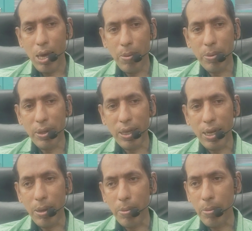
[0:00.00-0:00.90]

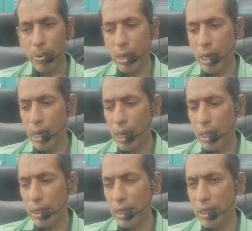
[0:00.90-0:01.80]
epithelium.
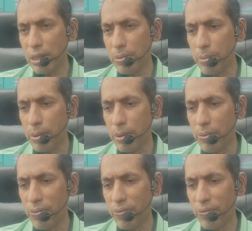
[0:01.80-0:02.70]
These
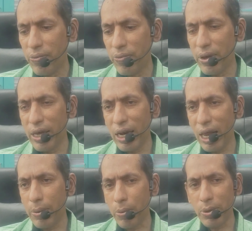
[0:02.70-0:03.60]

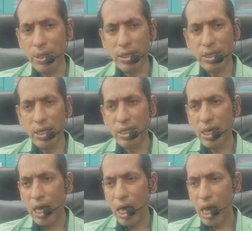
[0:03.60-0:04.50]
finger-like projections
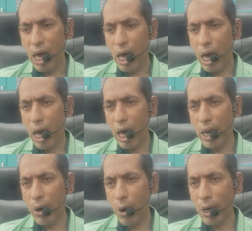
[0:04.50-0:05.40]

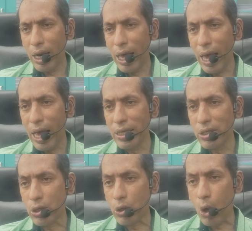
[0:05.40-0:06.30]
are not
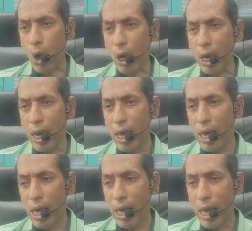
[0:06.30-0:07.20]
as tall
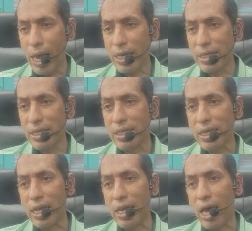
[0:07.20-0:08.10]
as the
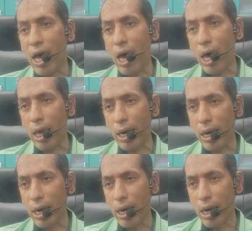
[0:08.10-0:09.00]
cilia are.
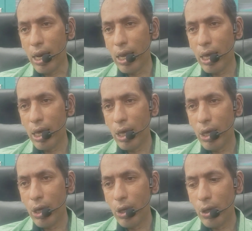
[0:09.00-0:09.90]

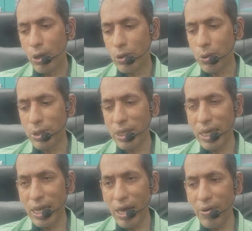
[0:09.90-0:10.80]
So
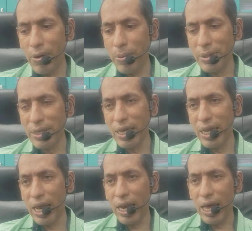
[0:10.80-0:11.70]
cilia will be seen
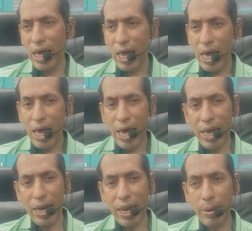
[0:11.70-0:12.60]
as
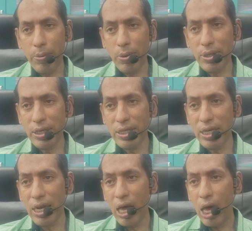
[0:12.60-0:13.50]
hair-like
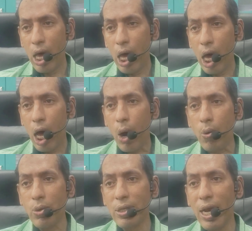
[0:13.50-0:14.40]
projection
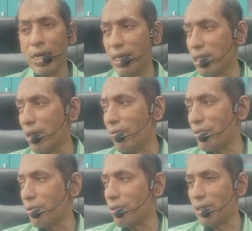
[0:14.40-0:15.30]
outside the
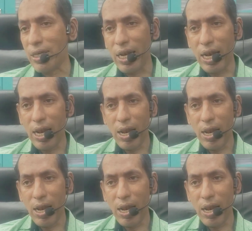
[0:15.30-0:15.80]
surface of the cell.